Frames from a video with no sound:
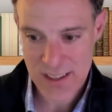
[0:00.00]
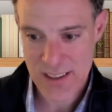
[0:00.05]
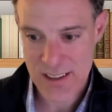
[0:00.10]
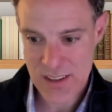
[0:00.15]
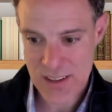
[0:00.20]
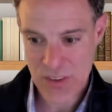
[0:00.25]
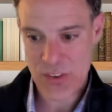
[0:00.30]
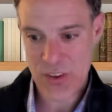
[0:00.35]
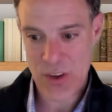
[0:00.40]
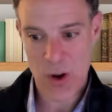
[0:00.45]

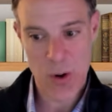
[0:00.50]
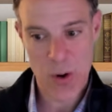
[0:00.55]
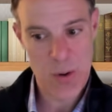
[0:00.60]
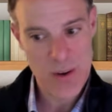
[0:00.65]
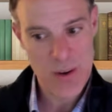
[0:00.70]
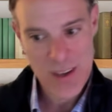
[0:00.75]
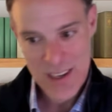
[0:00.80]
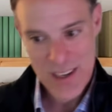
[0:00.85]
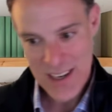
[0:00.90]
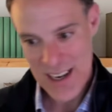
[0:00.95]
And so
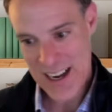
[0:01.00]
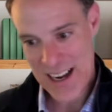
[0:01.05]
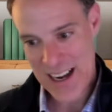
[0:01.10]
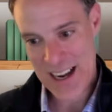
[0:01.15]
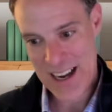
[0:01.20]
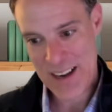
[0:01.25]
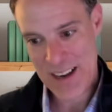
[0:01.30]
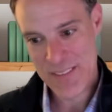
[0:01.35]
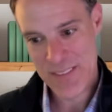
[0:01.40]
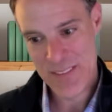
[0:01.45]

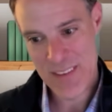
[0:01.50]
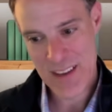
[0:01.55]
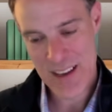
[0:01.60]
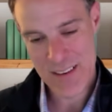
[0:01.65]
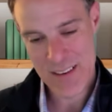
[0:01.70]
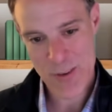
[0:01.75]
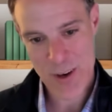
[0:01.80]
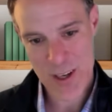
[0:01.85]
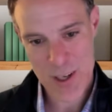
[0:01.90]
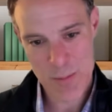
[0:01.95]
I'd
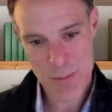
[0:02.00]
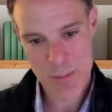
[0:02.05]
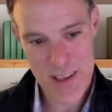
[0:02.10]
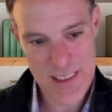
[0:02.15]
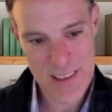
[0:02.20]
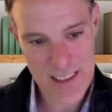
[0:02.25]
recommend